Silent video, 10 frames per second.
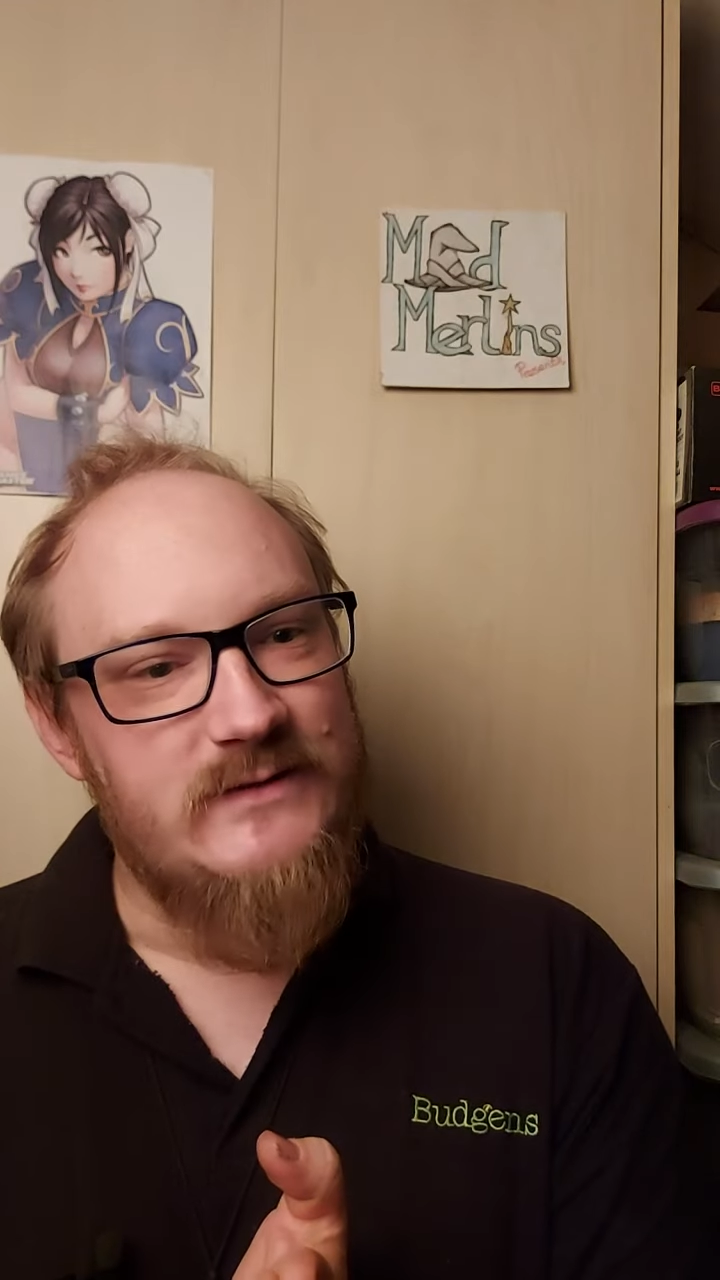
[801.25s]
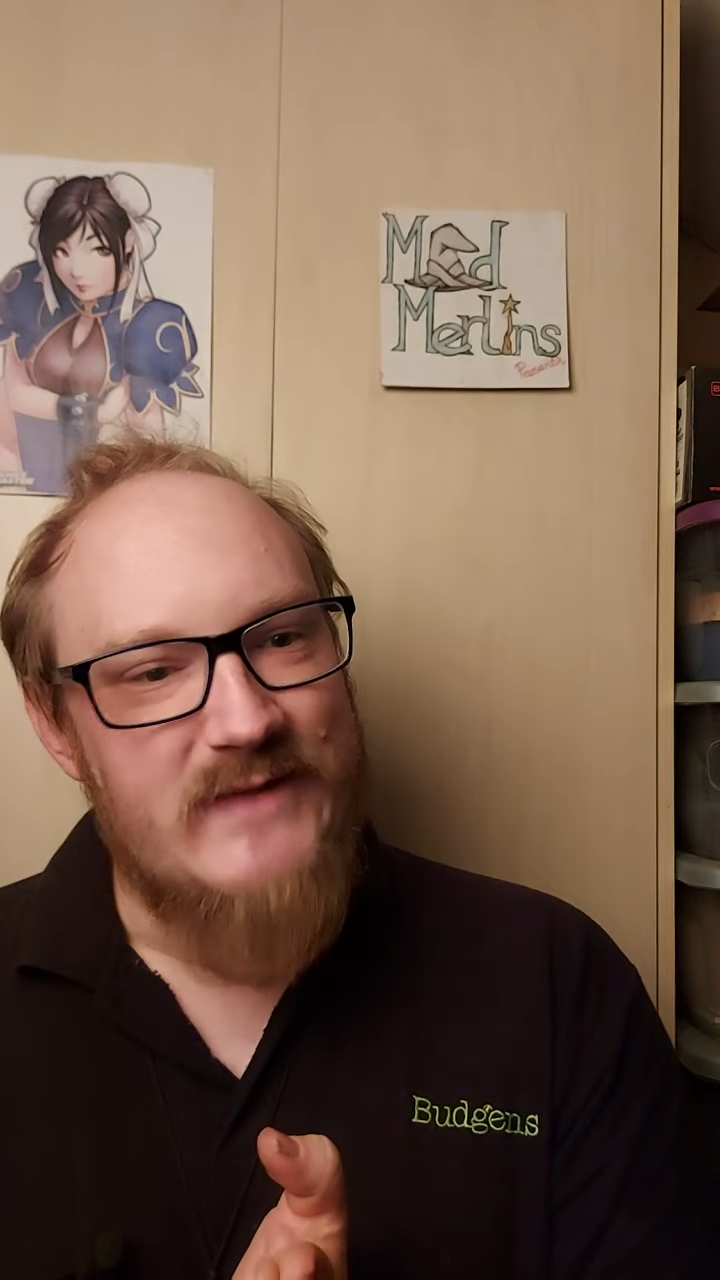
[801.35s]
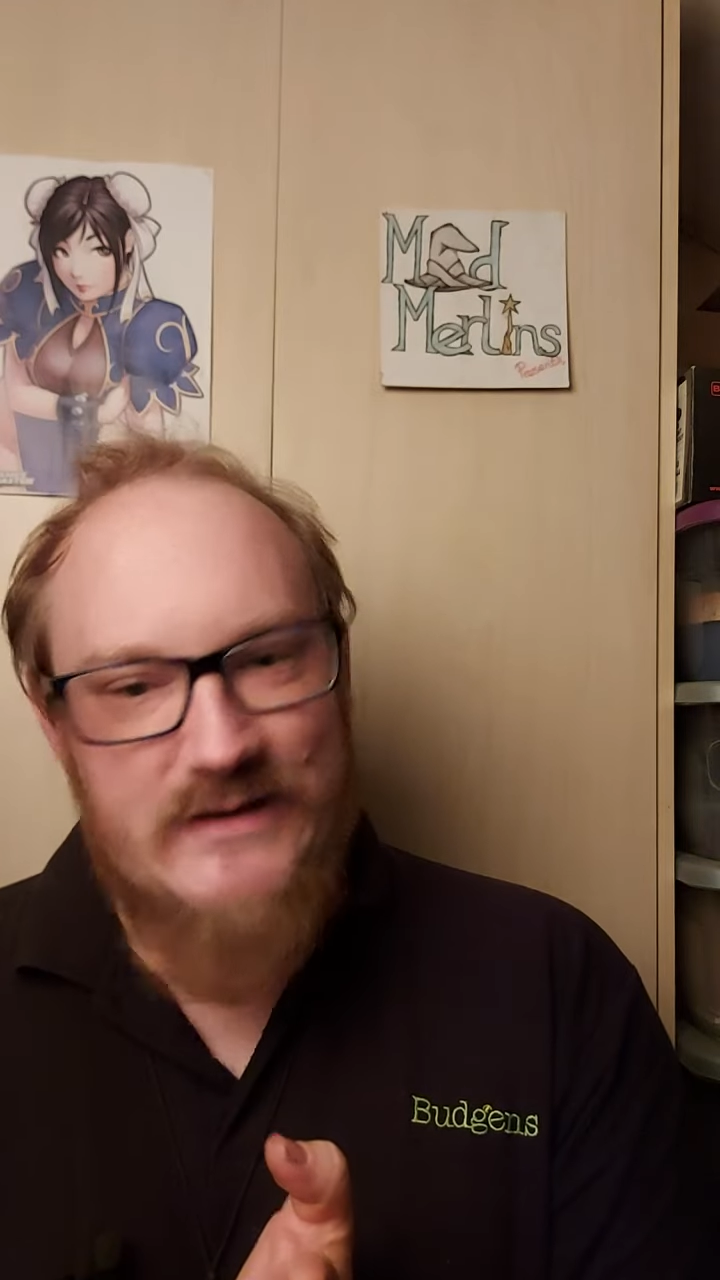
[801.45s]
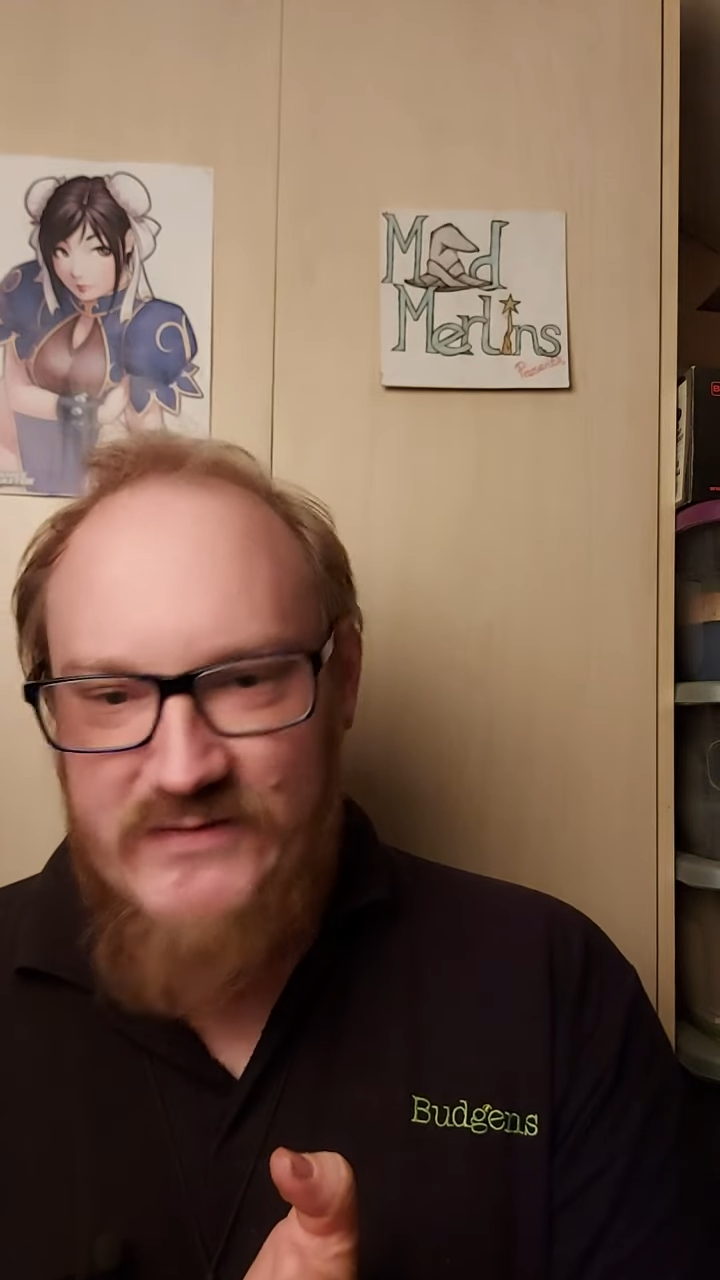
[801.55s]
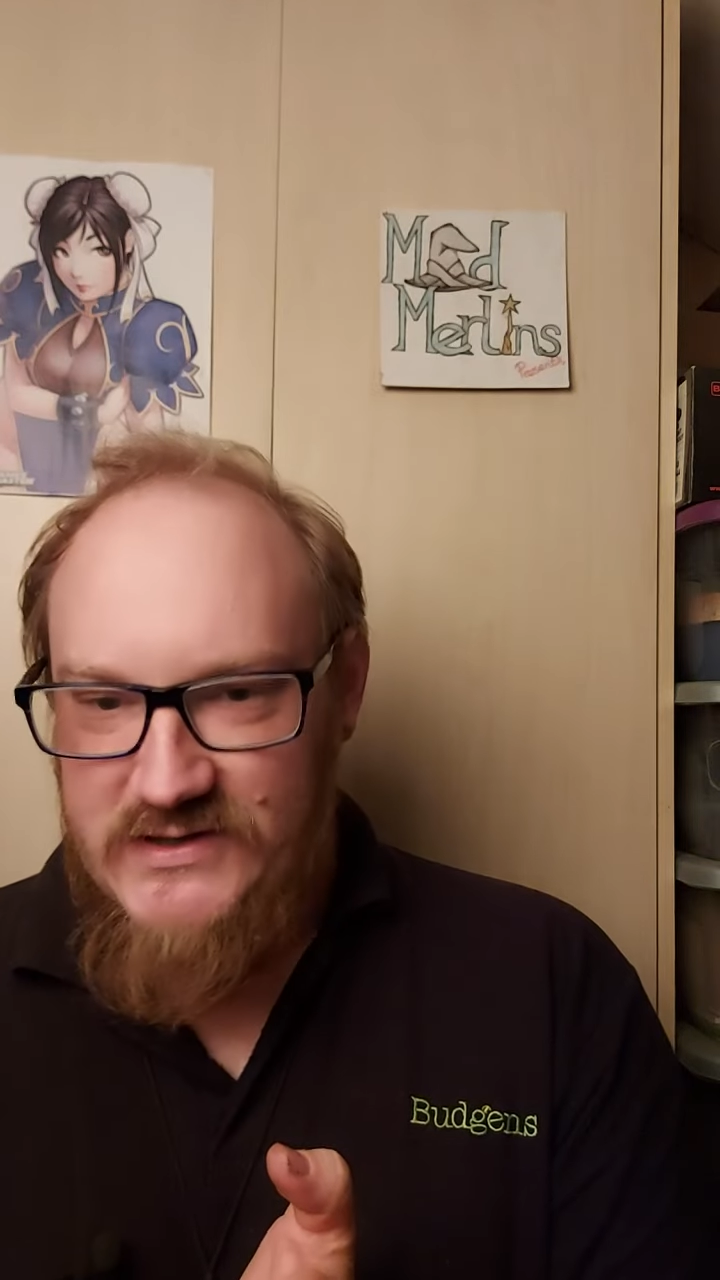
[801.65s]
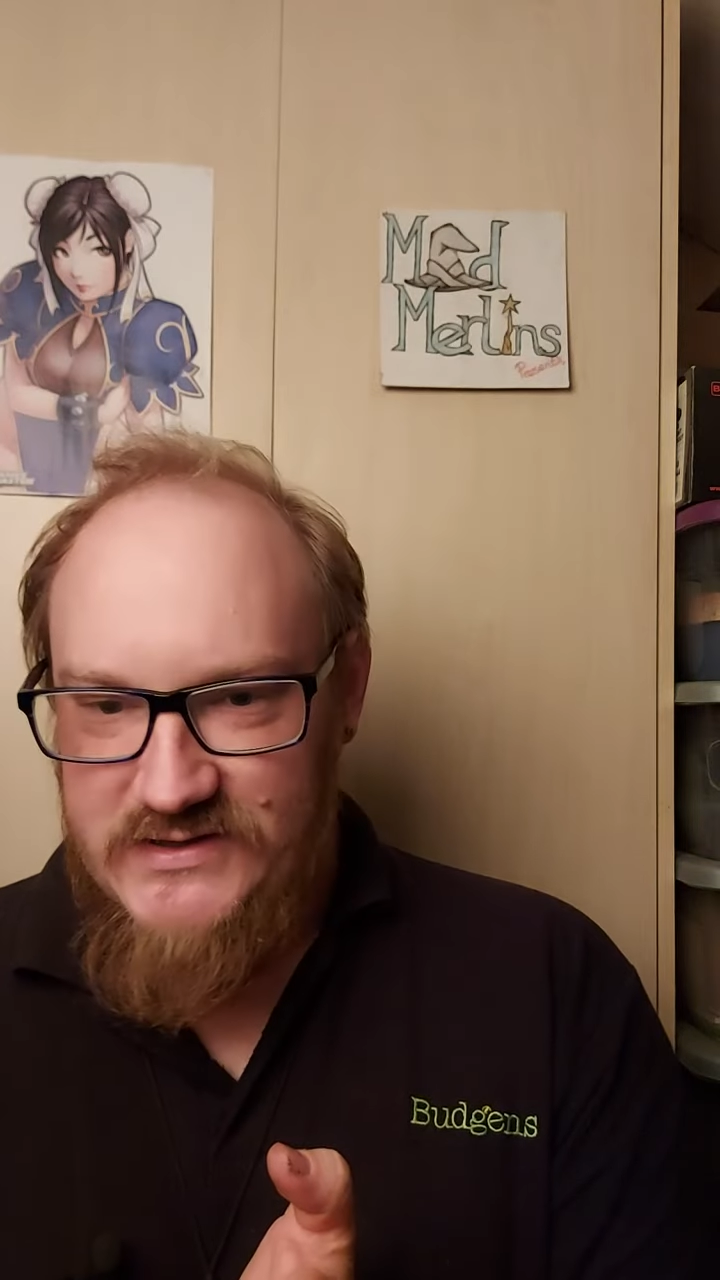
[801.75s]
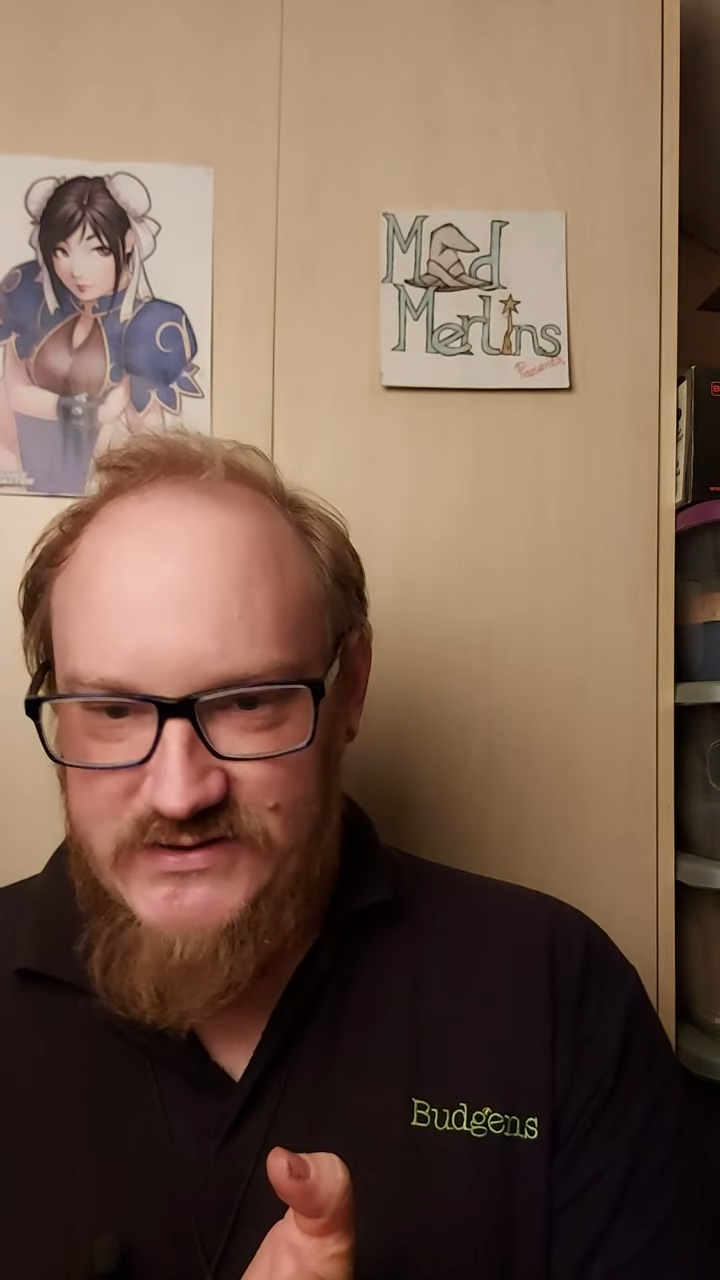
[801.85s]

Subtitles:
the Mad Merlin